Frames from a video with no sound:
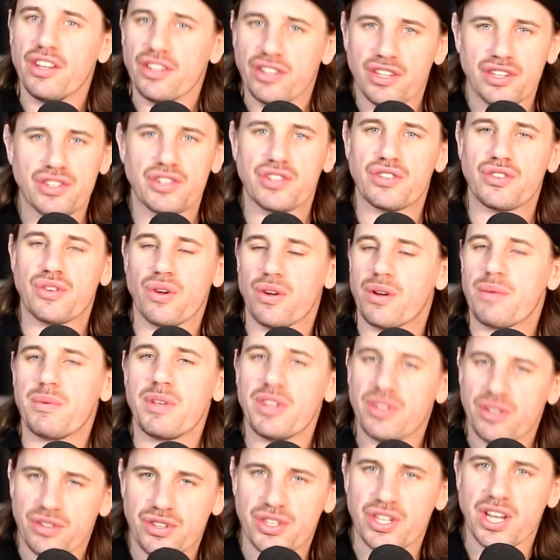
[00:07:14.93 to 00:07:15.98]
this is going to
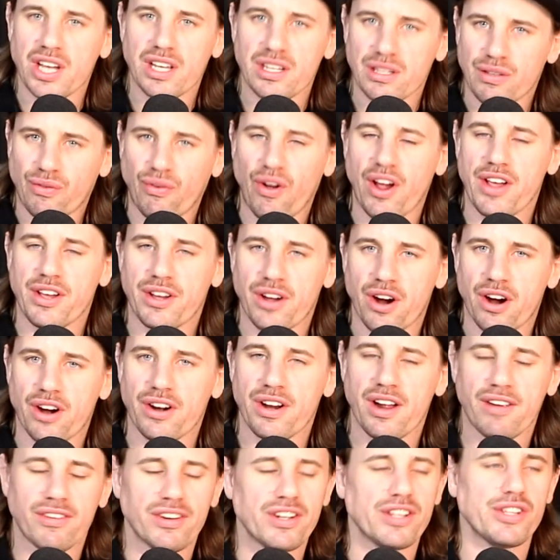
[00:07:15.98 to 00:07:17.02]
be the sickest fight
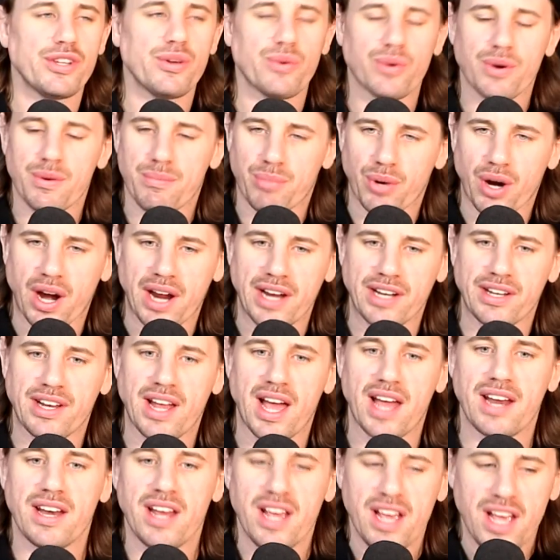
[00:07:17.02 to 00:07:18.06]
card ever, you were brain
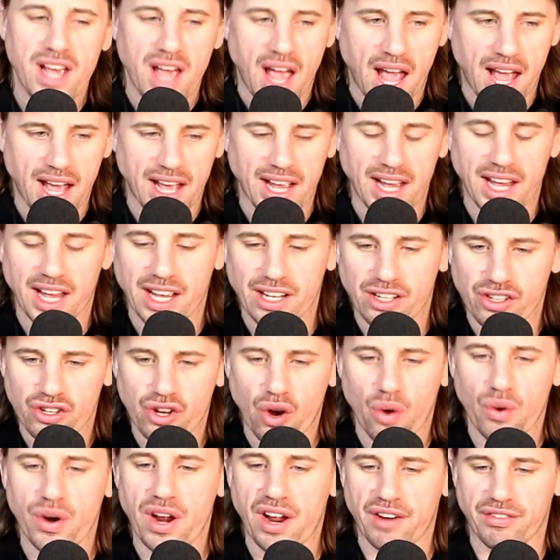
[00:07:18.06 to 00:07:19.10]
dead. And
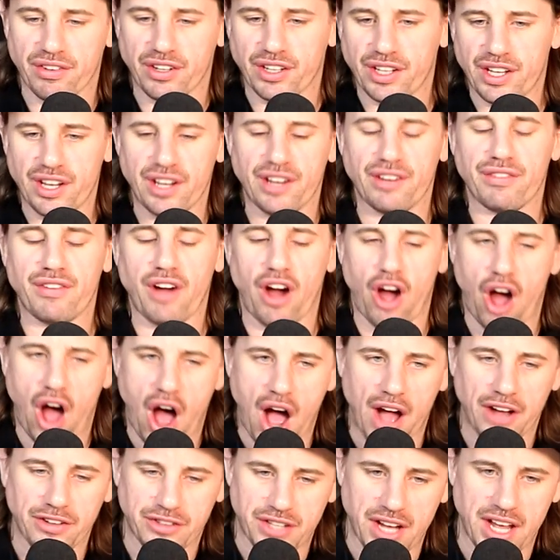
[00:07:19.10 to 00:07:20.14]
don't ever give a
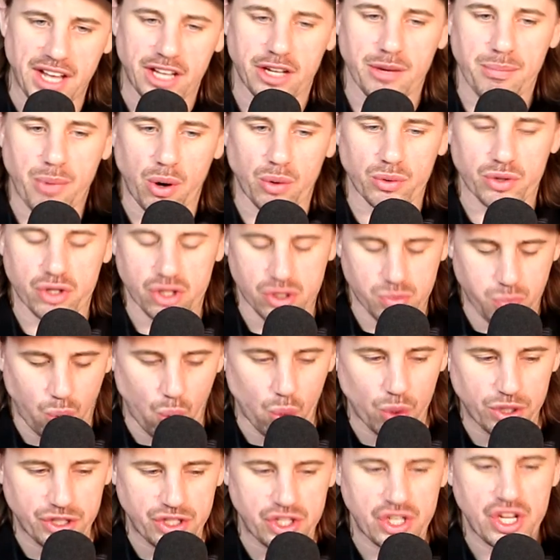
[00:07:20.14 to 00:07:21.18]
hot take about
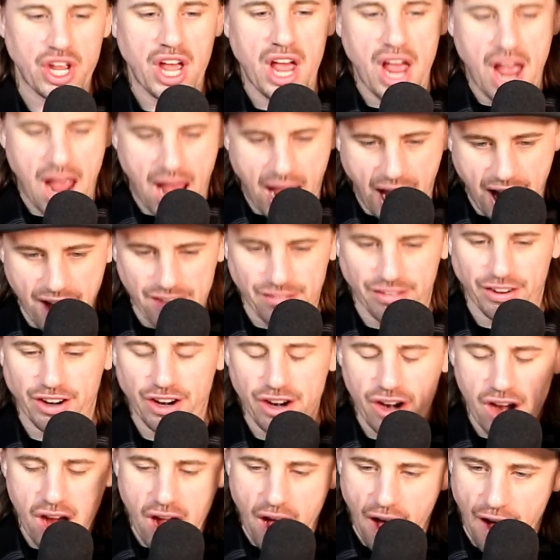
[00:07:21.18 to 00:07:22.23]
sports
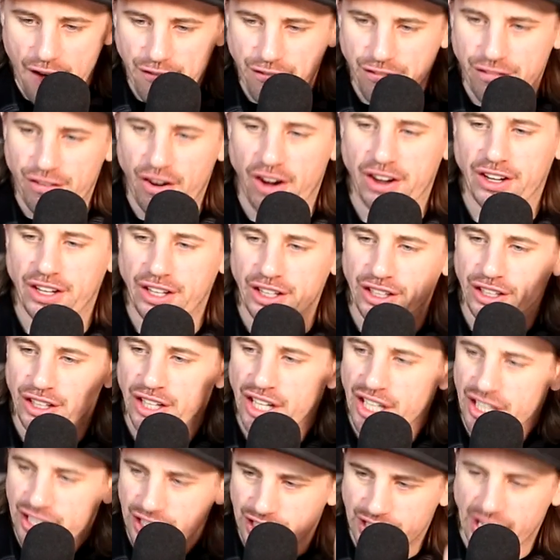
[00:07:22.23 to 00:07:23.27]
ever
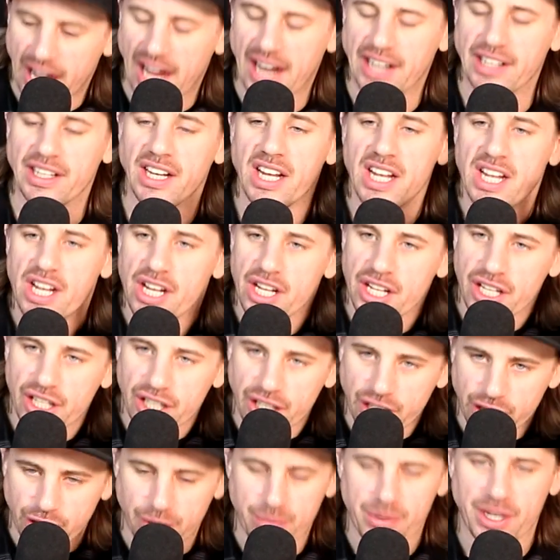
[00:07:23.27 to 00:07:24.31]
again.
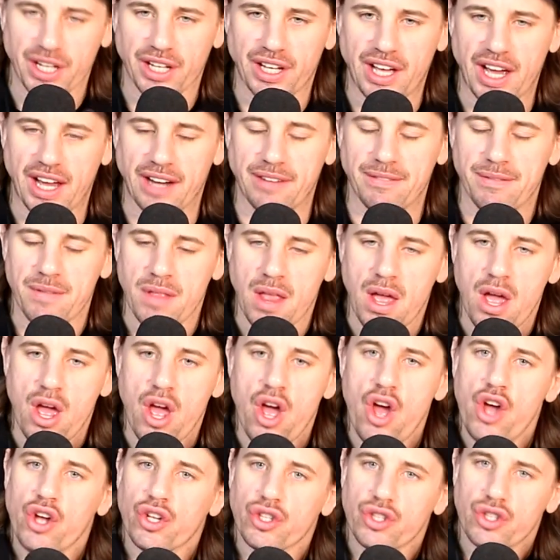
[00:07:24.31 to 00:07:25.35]
Hear me again.
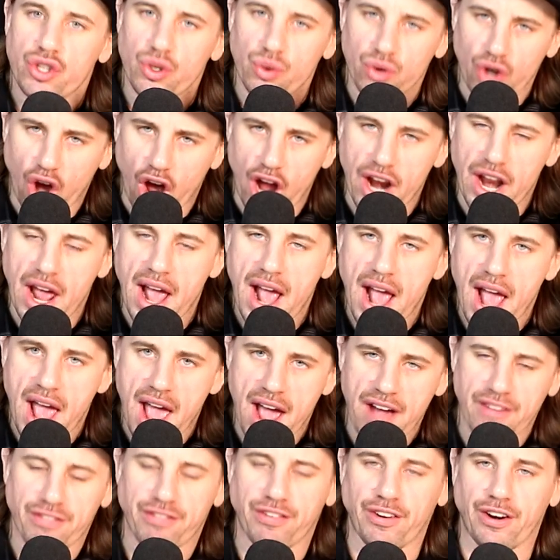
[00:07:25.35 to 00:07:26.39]
Do not
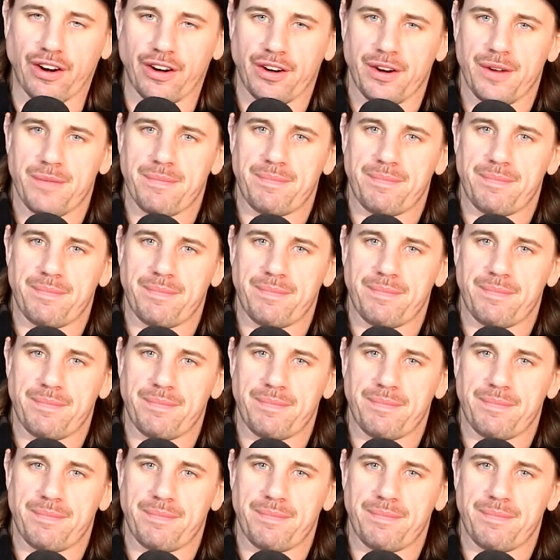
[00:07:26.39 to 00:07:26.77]
ever